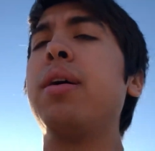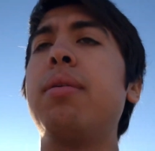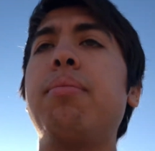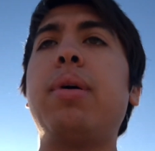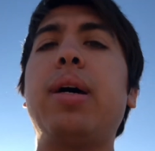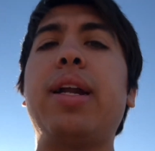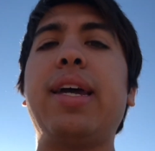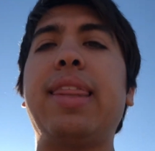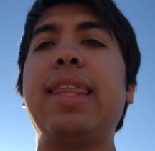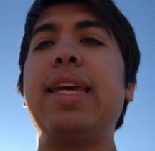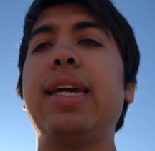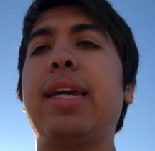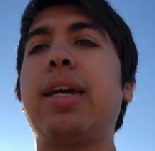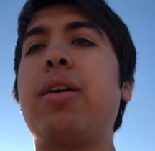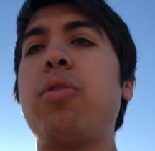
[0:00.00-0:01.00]
But I
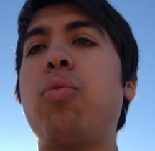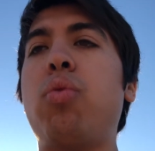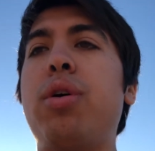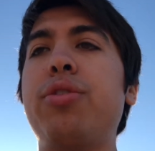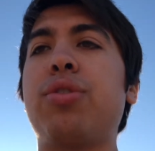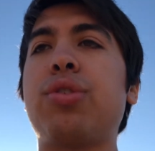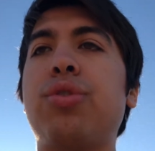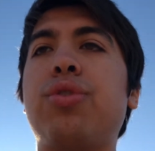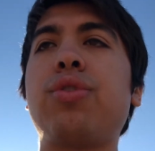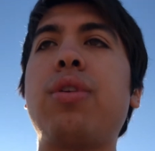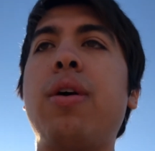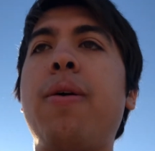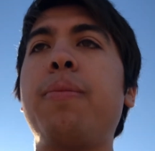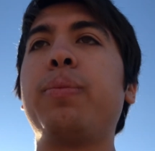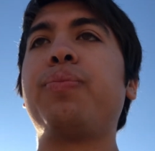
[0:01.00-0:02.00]
think once
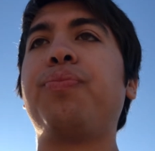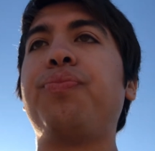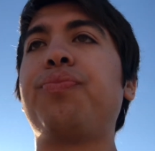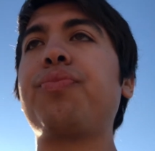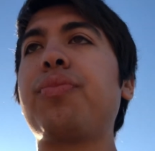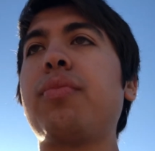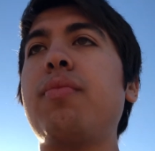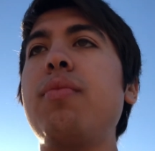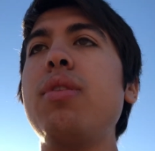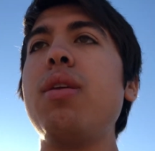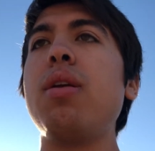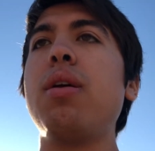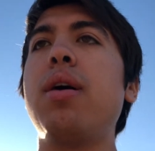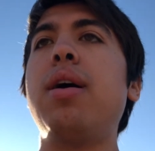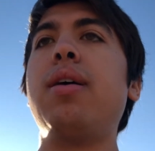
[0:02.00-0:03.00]

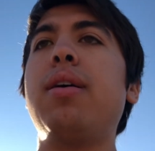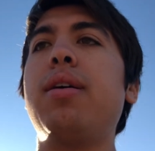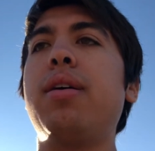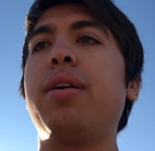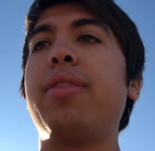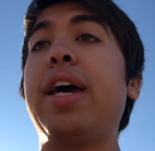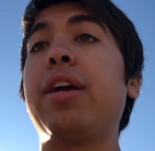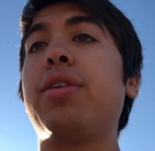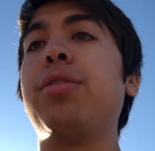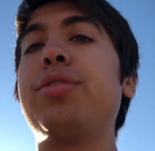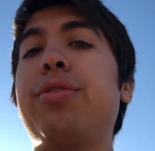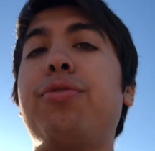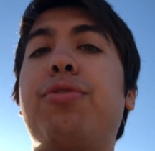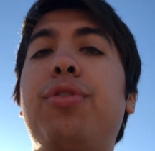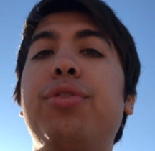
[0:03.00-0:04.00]
that goes
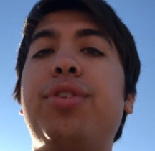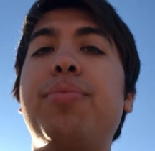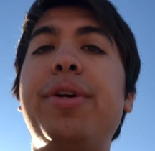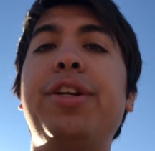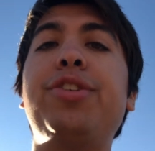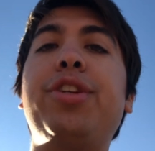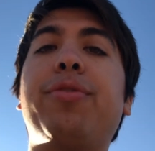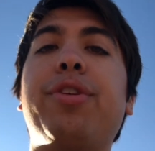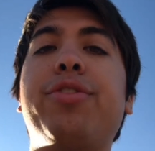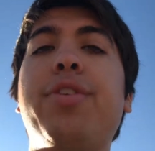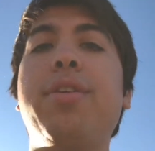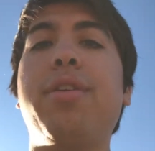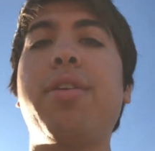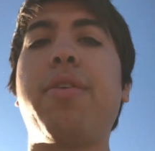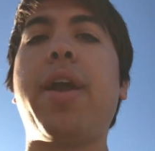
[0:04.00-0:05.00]
on full diminishing
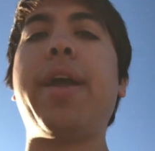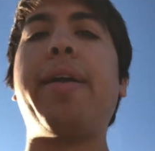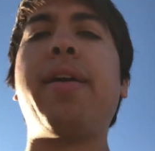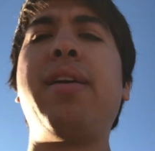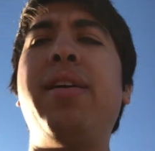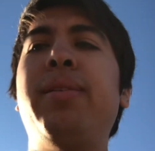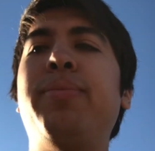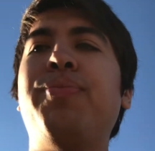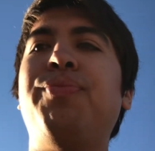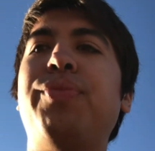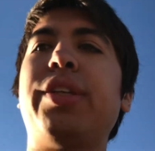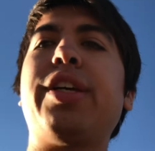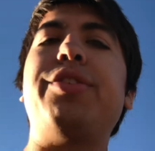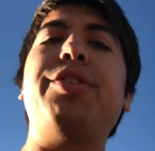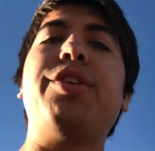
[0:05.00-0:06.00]
return, right?
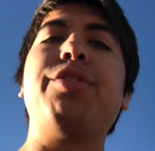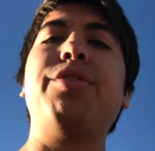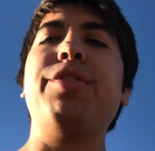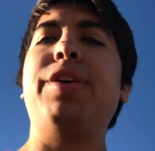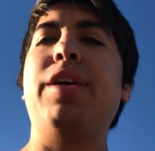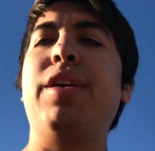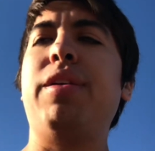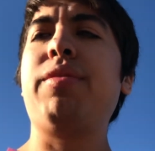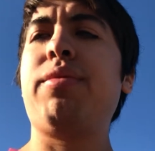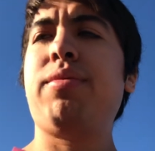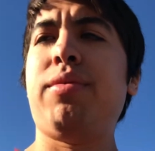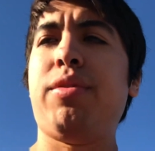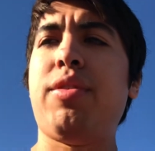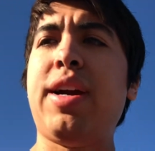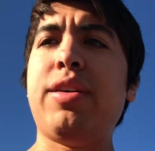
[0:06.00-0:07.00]
Because you can only
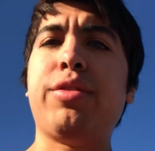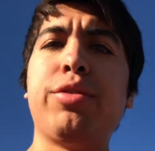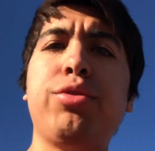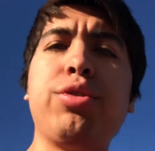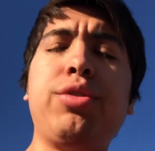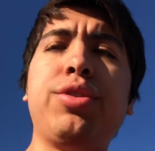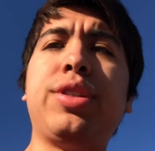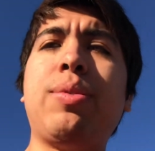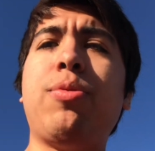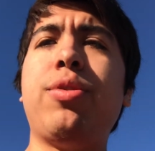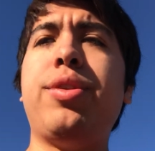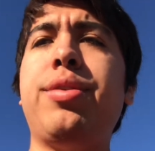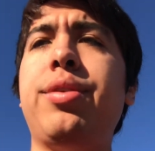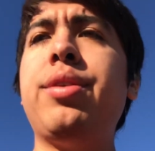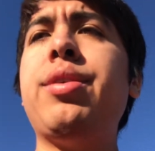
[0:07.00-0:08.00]
crowd control
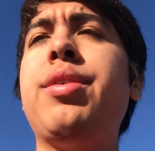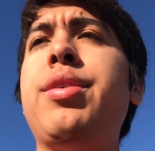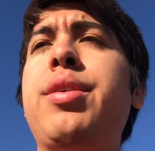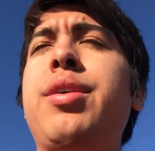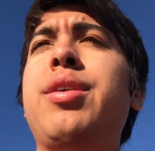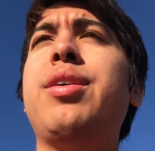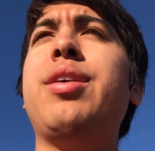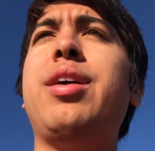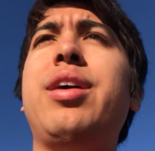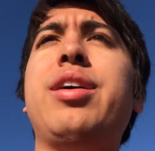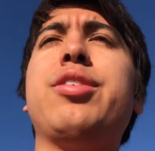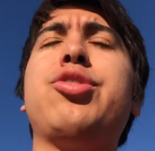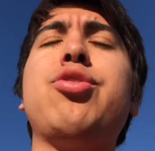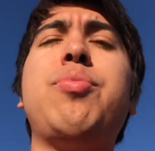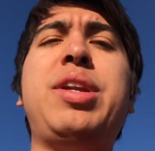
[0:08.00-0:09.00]
someone
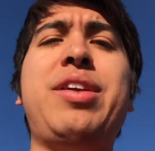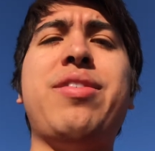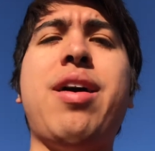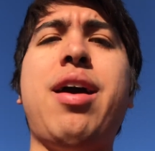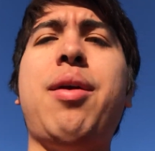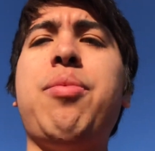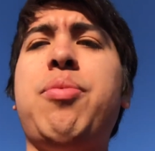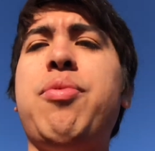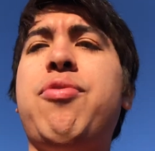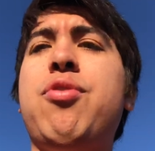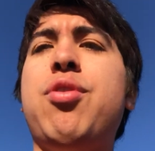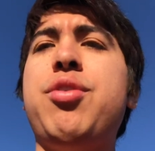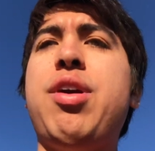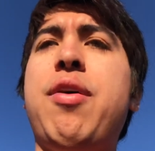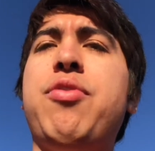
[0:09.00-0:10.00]
so many times
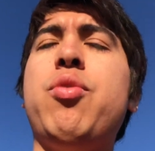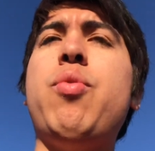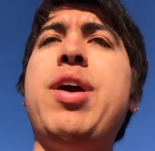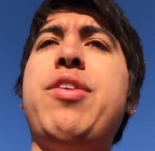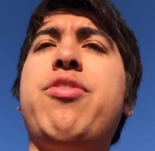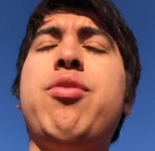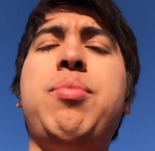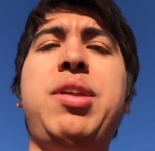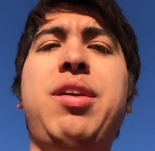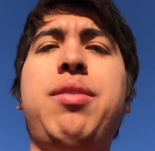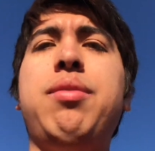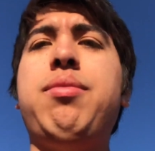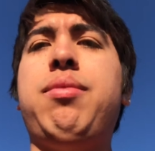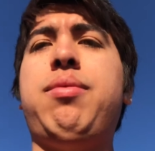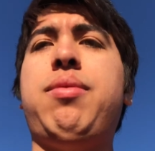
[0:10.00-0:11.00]
before you have to wait so many
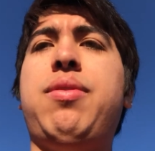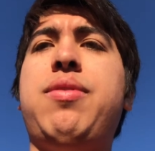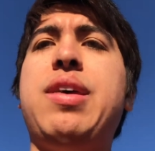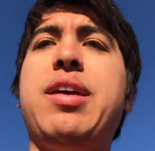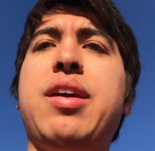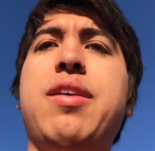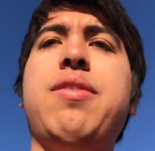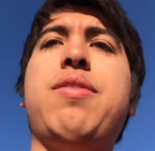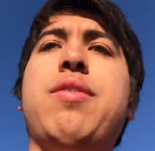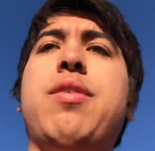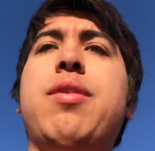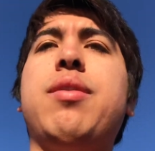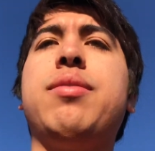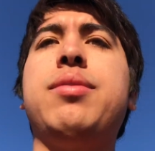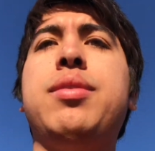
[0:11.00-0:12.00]
seconds
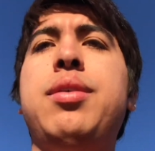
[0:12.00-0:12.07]
or